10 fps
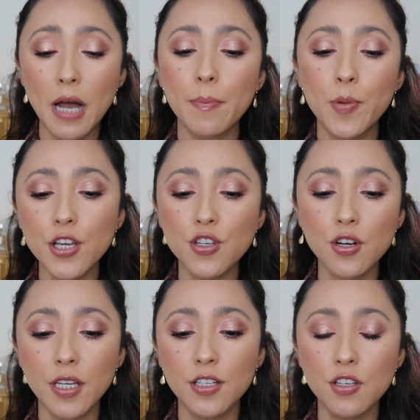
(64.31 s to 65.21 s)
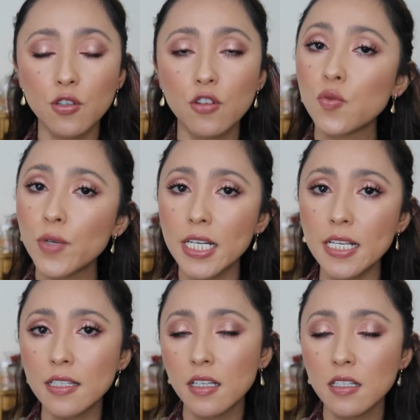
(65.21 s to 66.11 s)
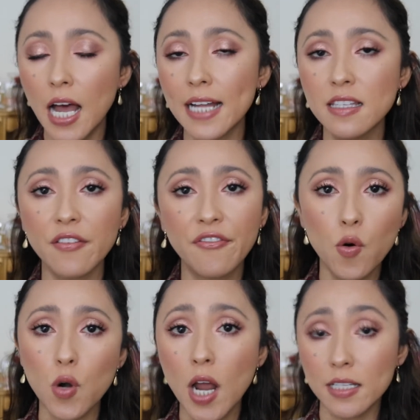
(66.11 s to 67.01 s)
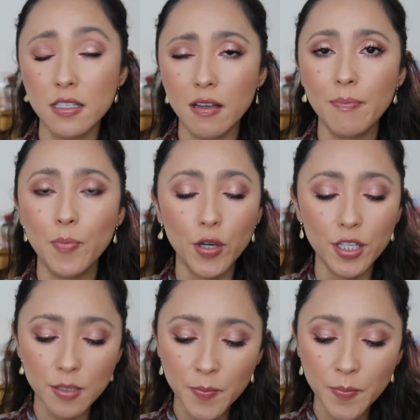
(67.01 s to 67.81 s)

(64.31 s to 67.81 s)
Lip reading: I'm pretty sure that she's going to release this at Sephora at some point.